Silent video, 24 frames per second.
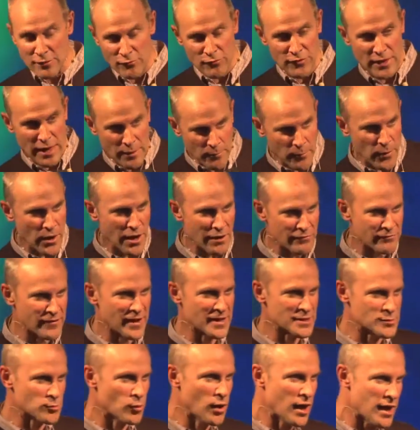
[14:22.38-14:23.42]
for that
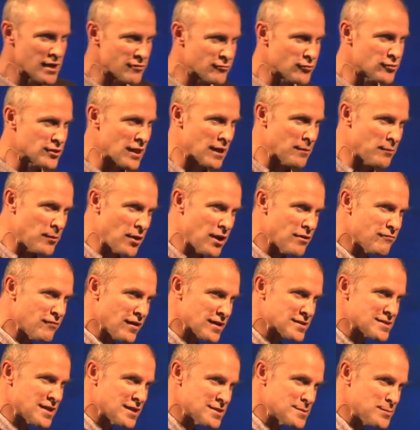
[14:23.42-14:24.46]
perfect wife or that
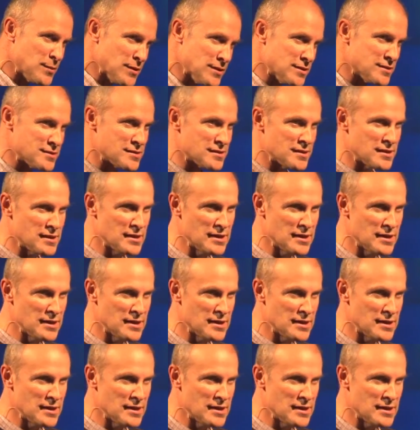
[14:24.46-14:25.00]
perfect husband.